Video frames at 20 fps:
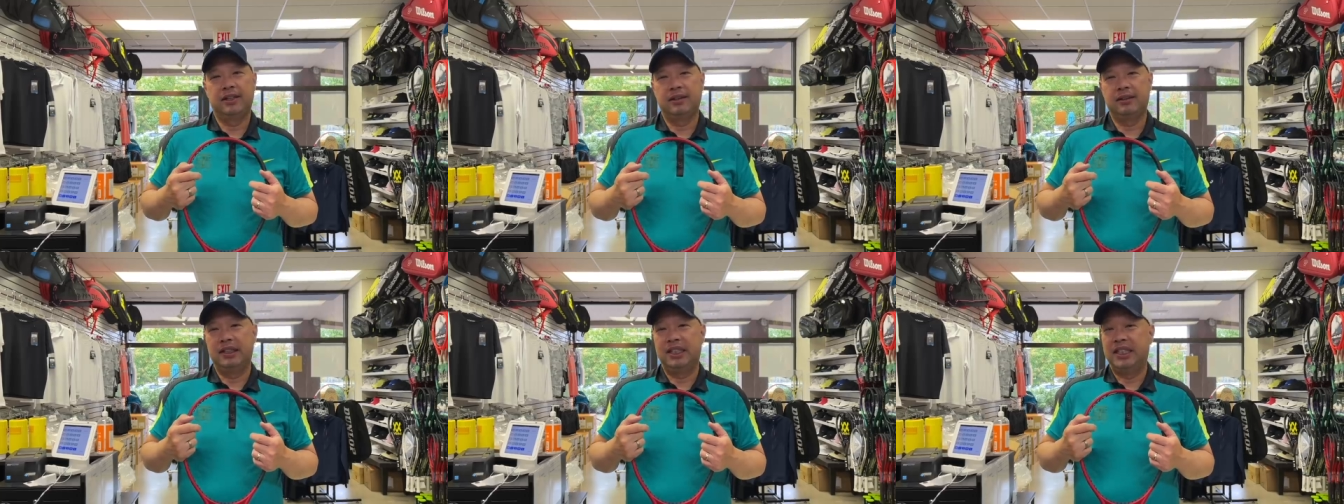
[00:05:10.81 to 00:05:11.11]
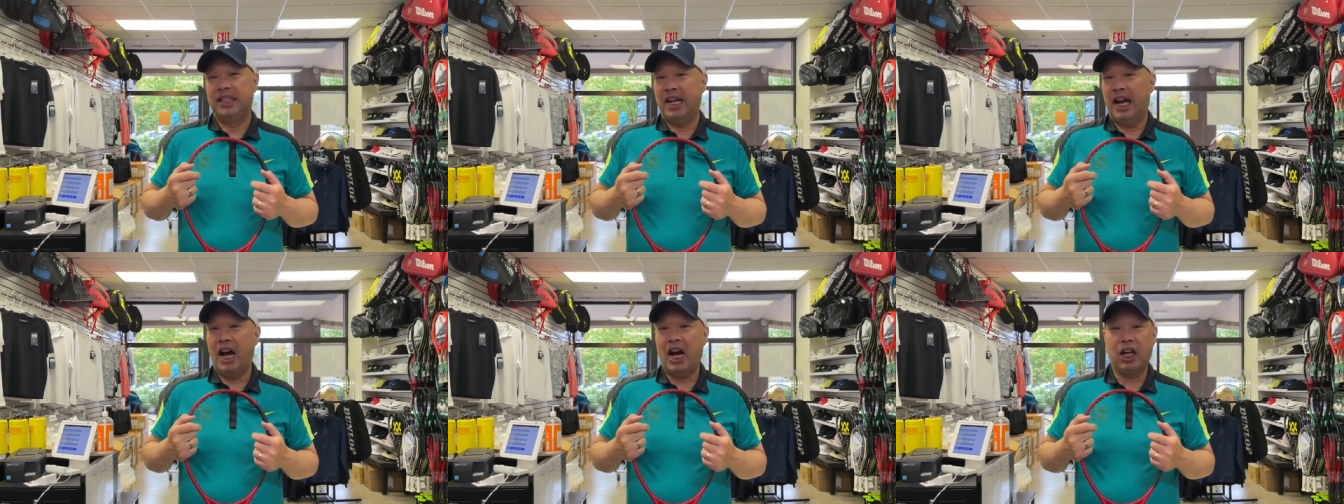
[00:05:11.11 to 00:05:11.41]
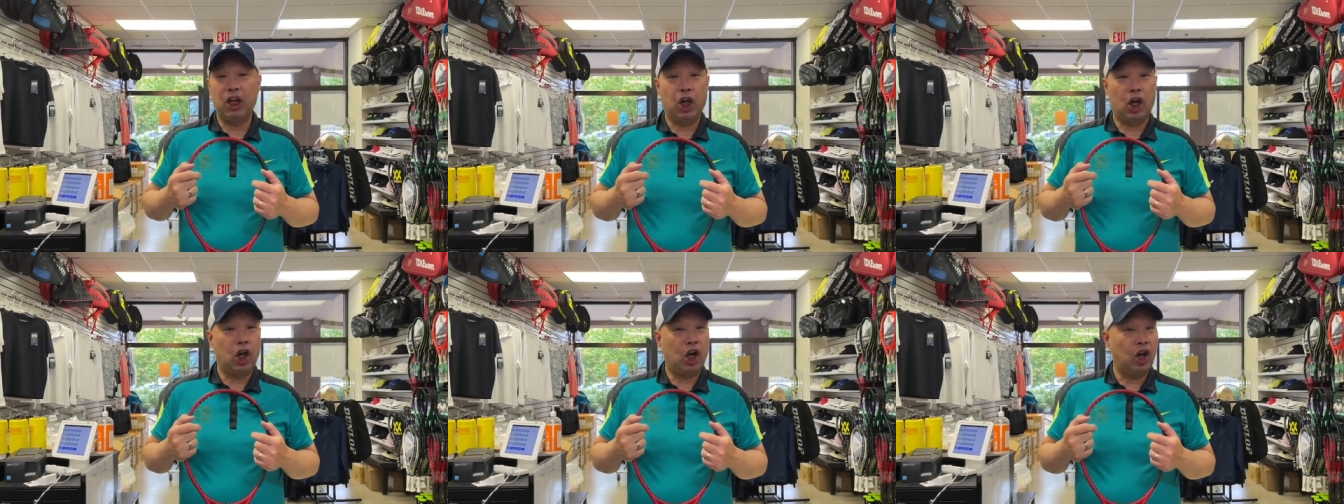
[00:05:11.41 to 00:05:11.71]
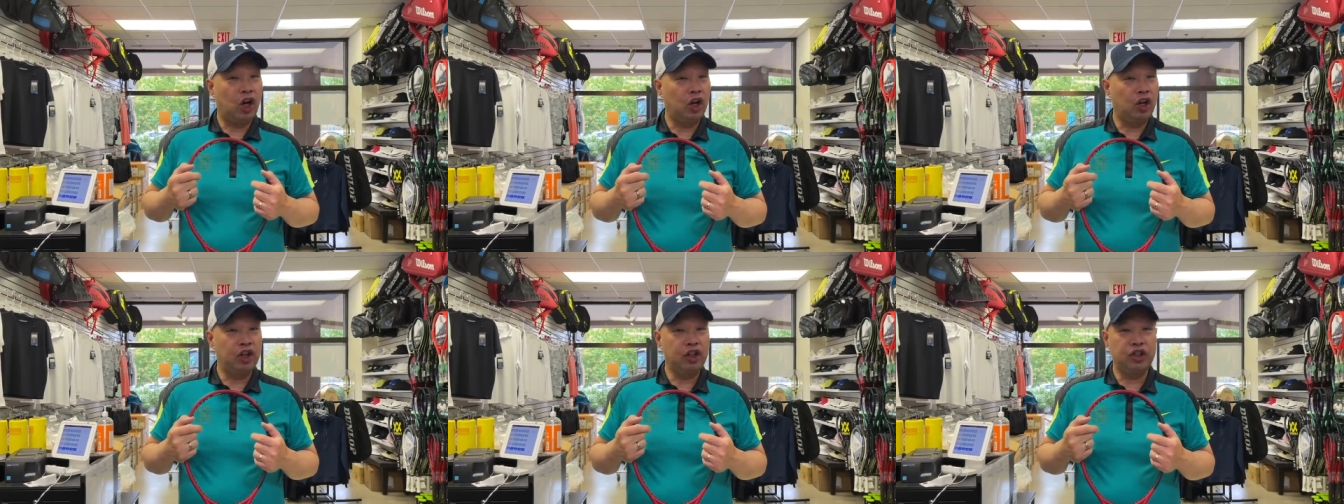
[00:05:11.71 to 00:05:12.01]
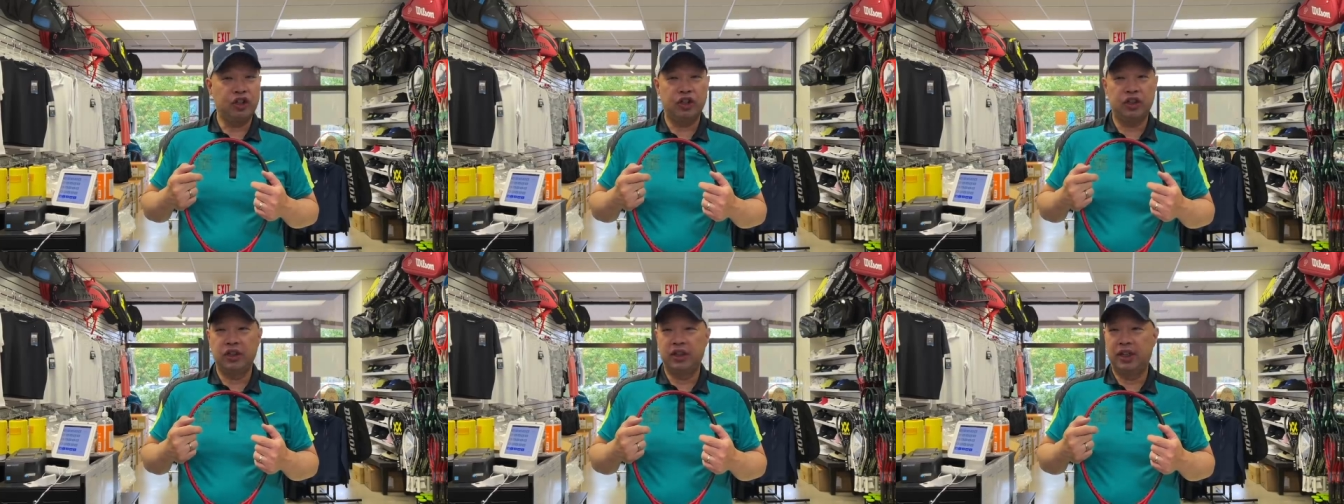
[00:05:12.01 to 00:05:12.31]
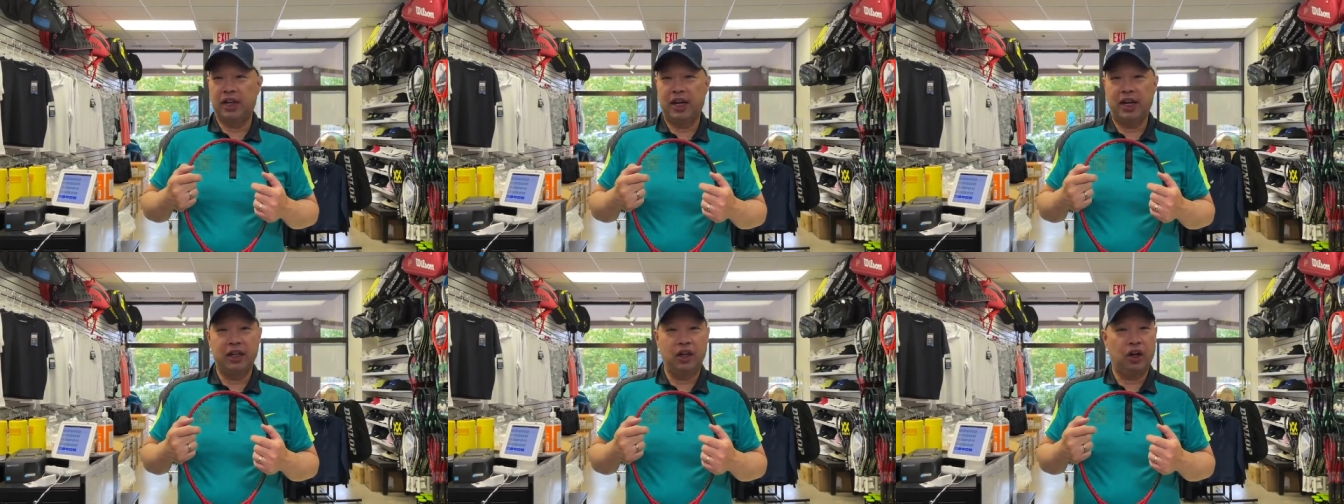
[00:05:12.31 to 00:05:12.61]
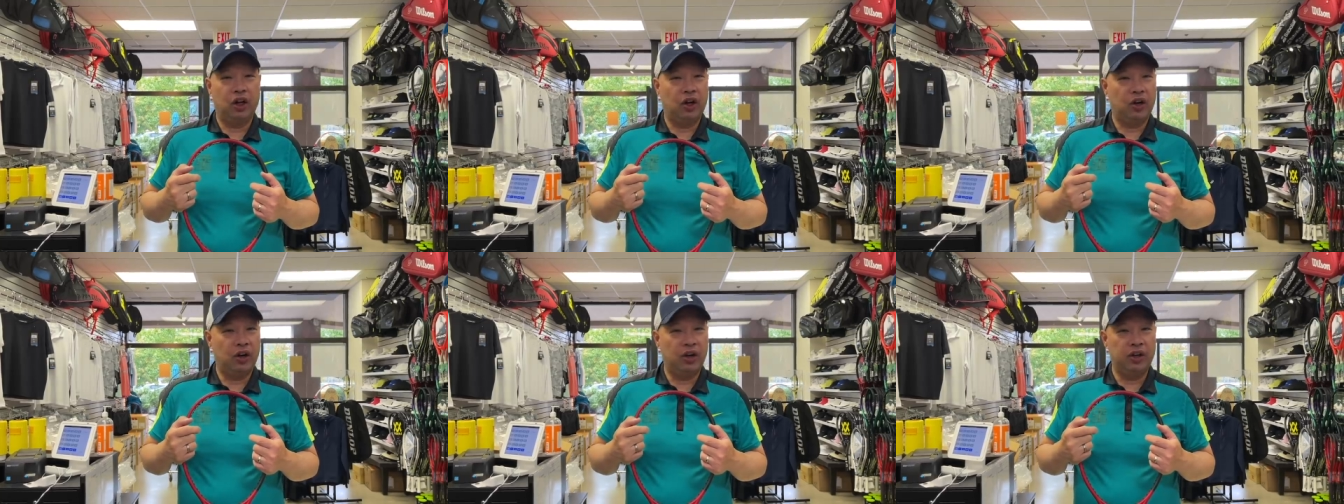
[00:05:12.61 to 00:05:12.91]
Not harsh, not
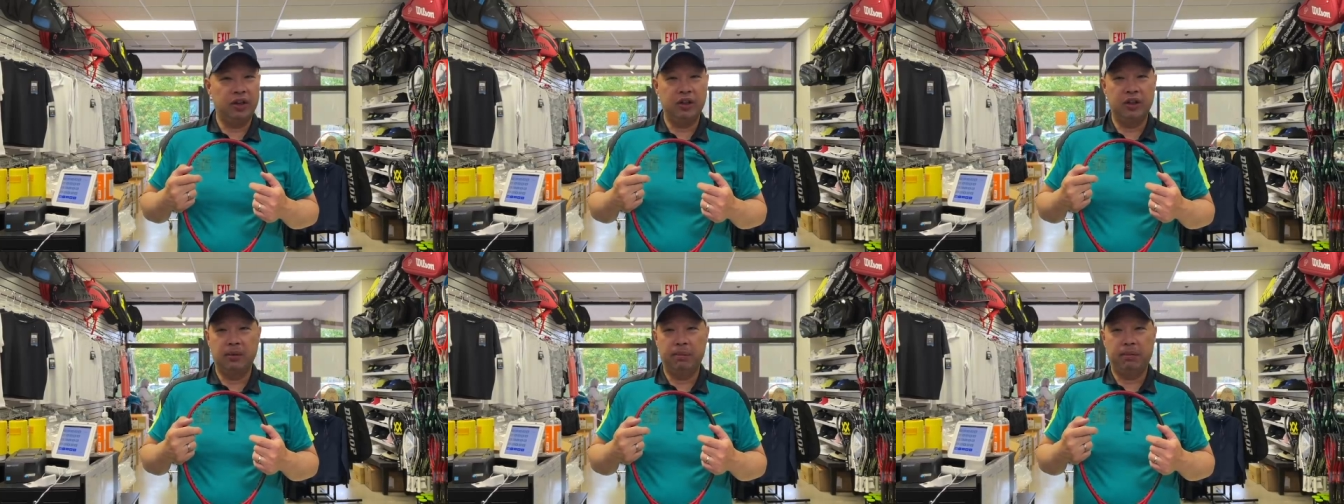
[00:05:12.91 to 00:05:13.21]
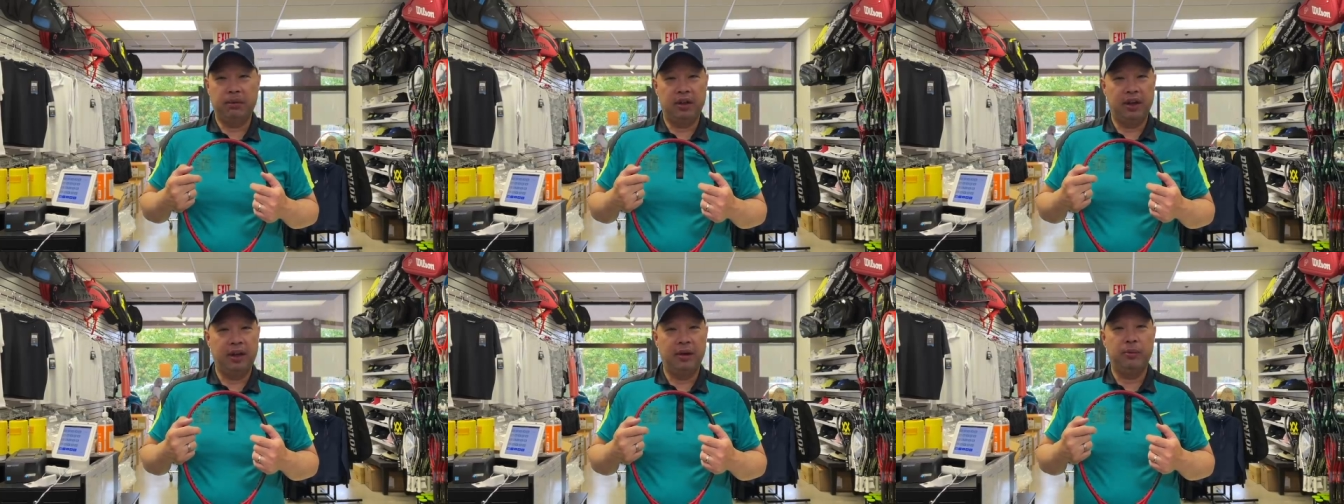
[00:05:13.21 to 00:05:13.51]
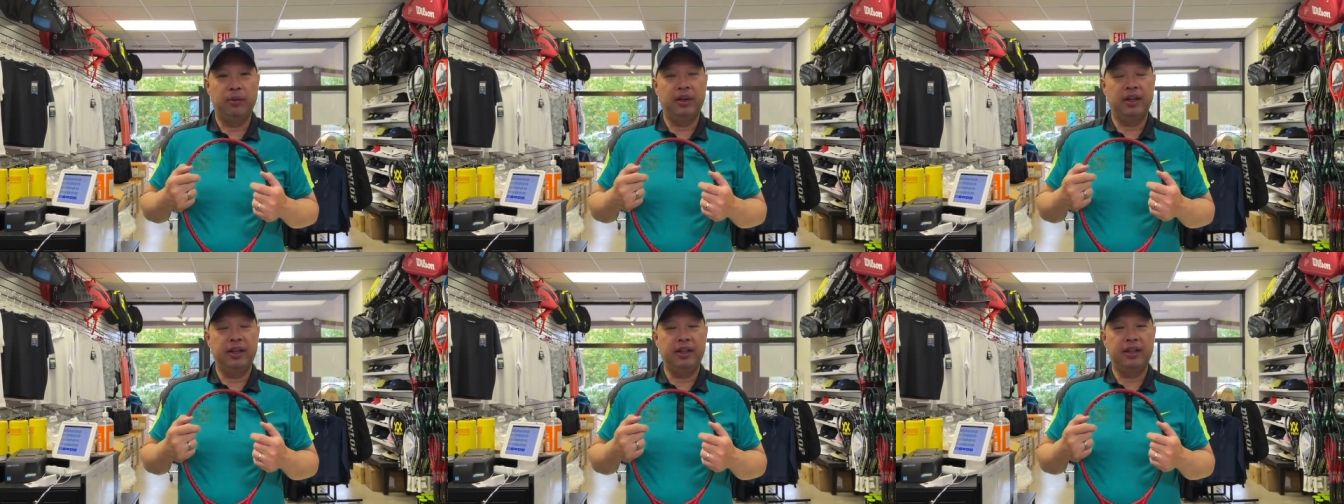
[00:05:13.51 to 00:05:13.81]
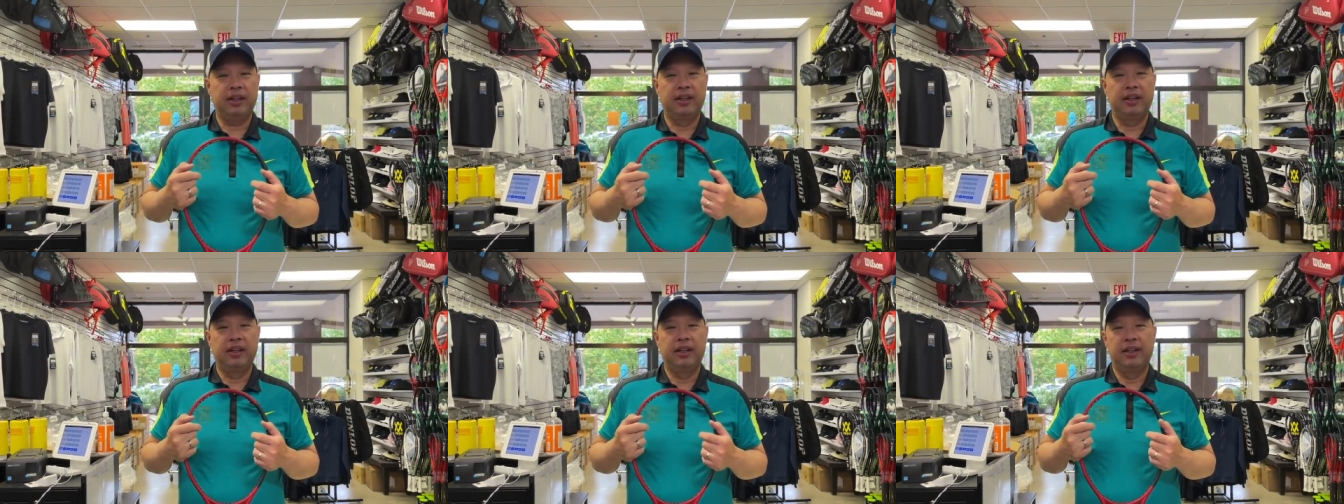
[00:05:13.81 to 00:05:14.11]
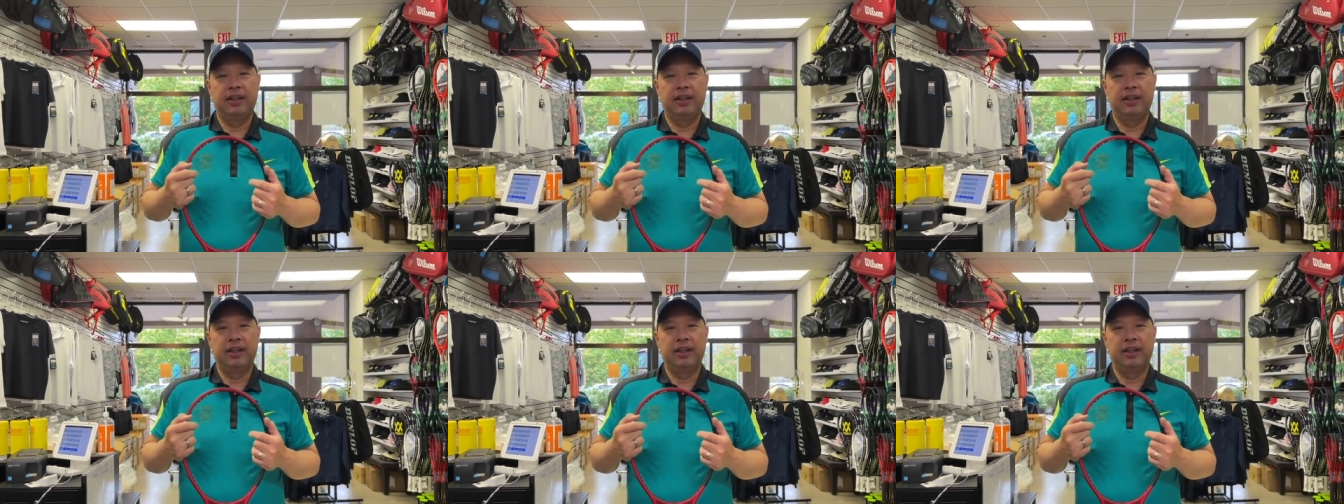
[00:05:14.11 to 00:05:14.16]
hard to play with.